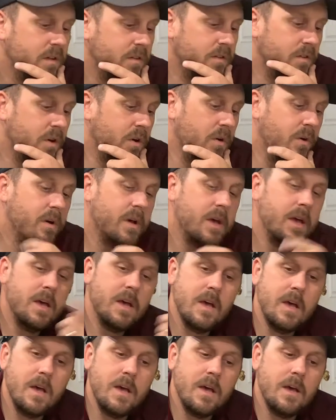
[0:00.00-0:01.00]
So
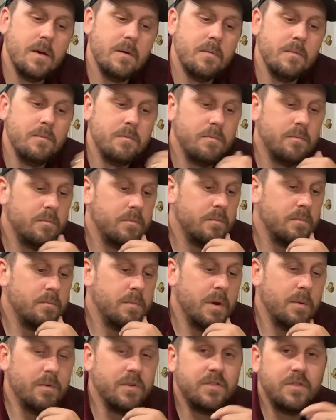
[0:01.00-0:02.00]

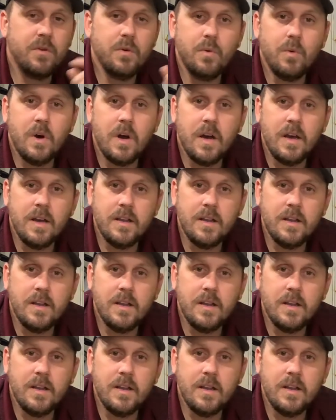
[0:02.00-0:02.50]
Remember to